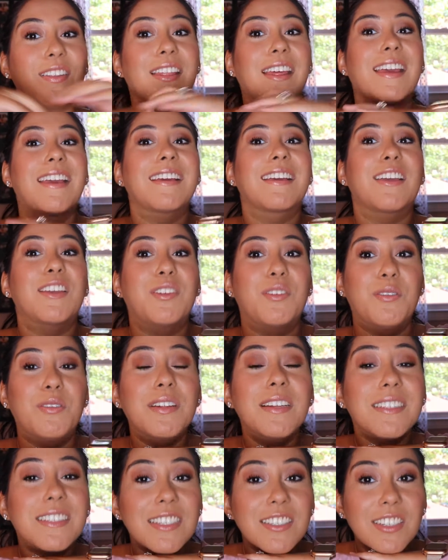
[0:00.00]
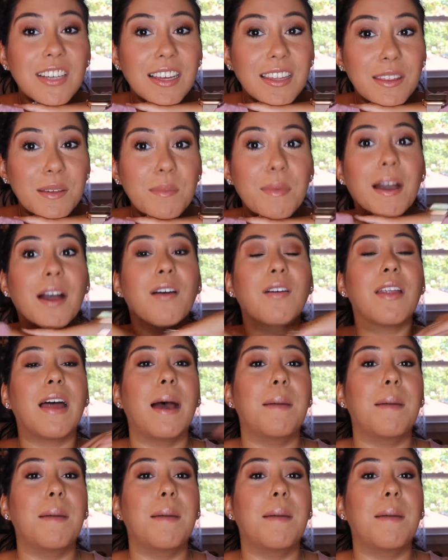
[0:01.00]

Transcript: like you need to check them out.